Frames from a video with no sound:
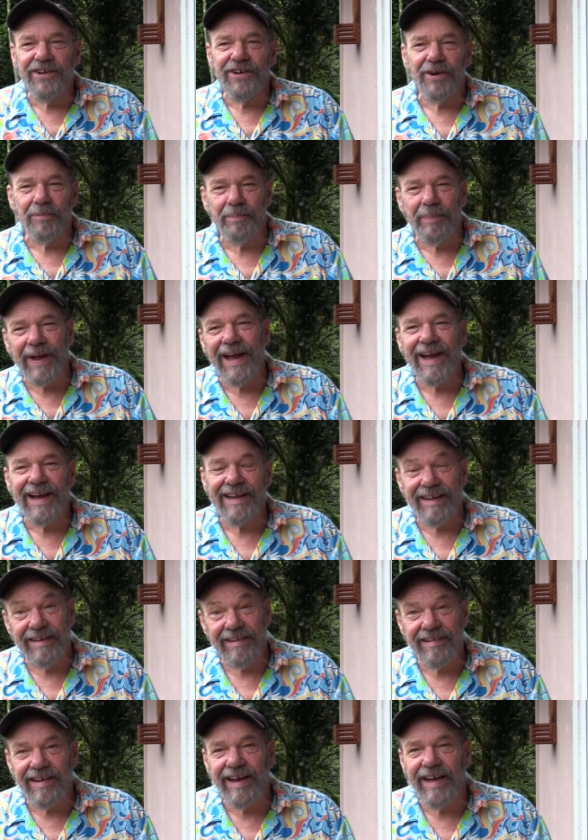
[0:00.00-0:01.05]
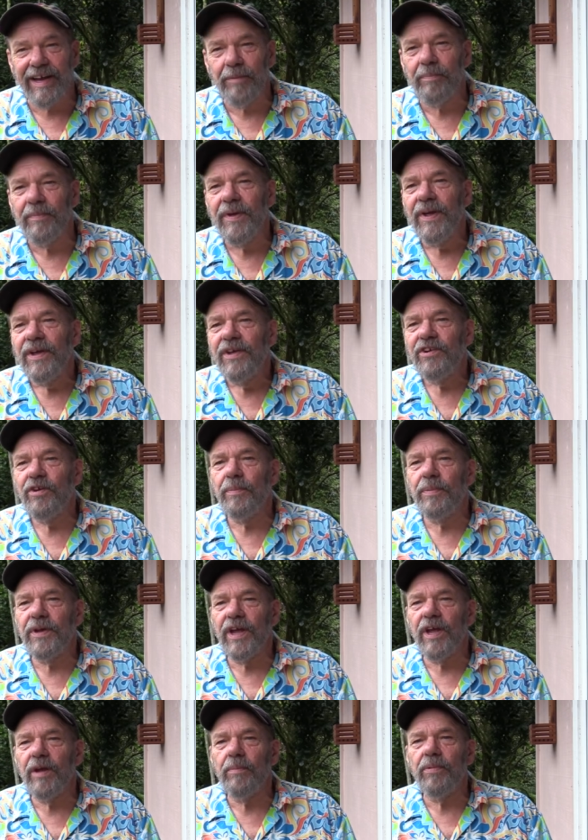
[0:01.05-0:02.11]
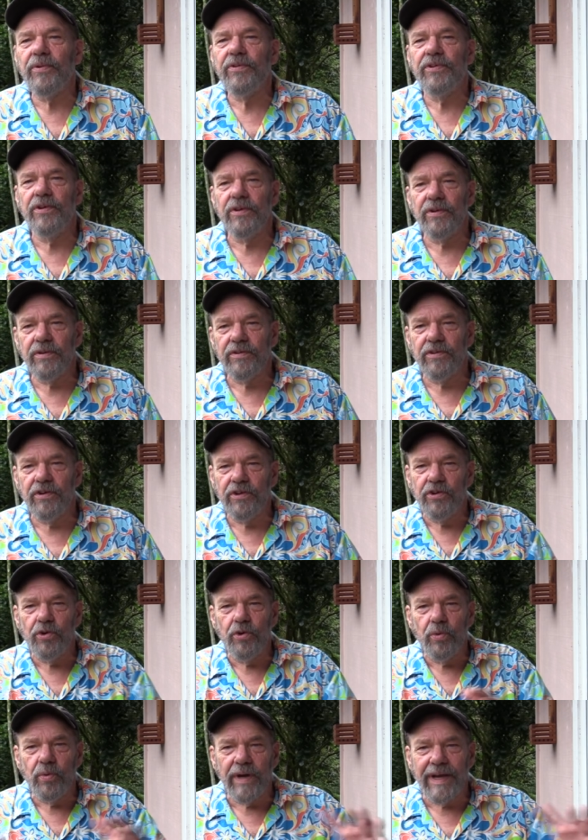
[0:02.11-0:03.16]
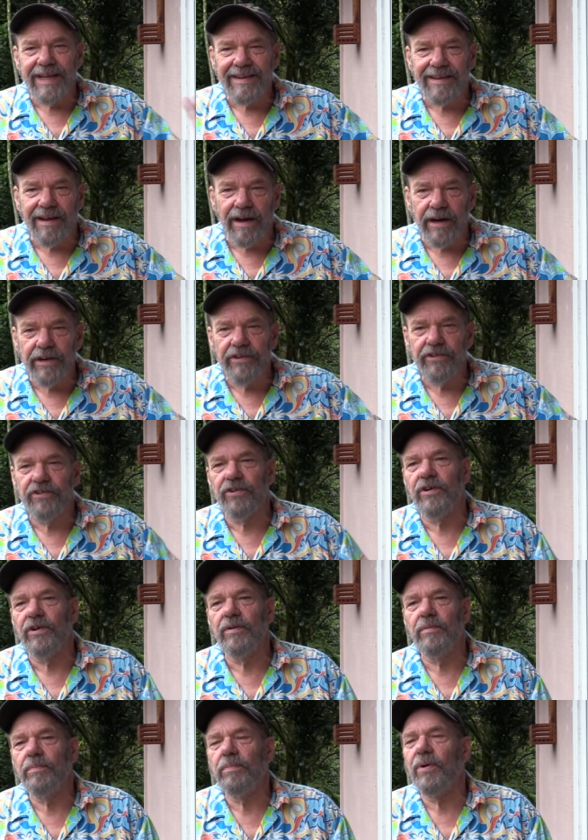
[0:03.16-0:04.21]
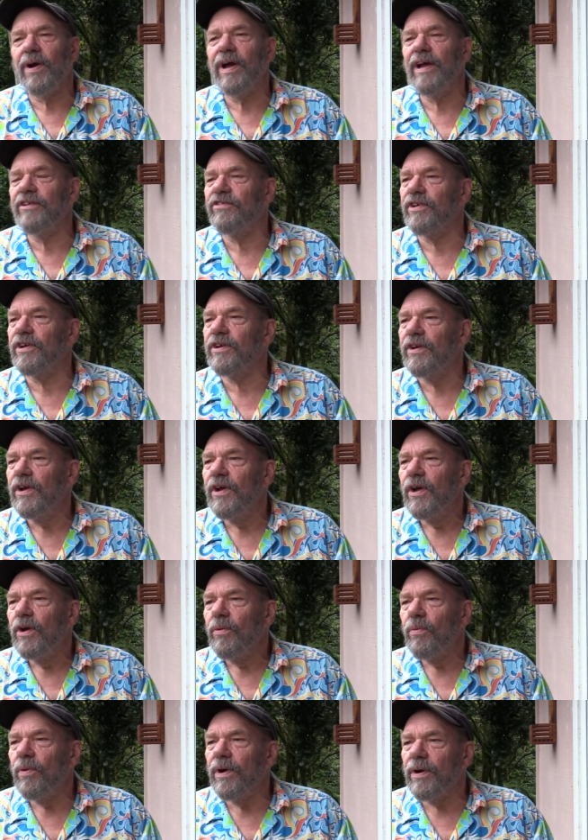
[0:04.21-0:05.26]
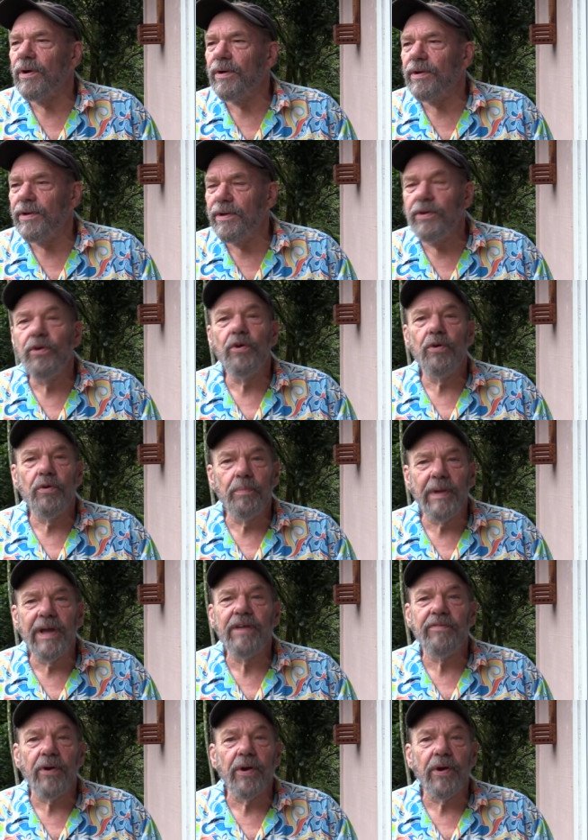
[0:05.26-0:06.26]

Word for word: in your back and time to be able to, to do a larger project where you may